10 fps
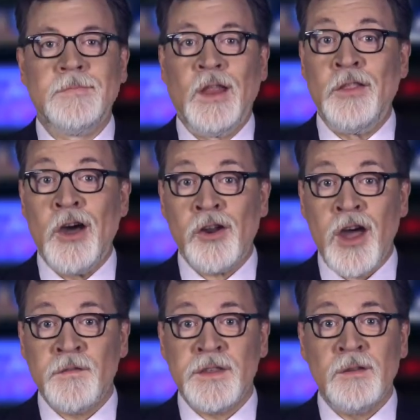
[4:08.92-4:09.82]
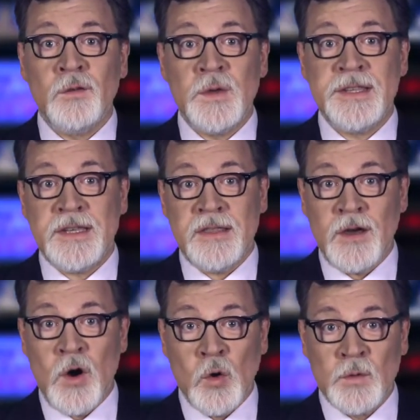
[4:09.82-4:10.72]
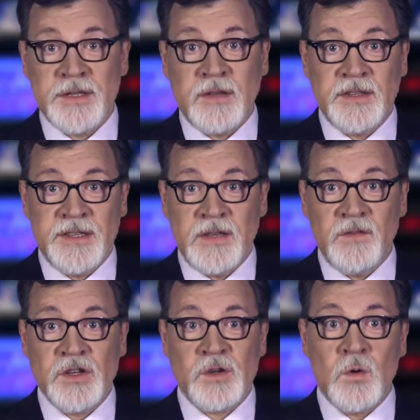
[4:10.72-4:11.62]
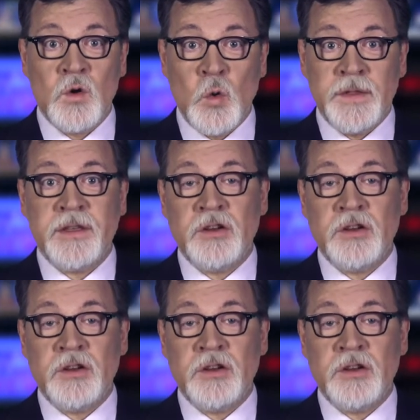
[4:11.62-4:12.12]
Not often do we see the host of a TV show quit their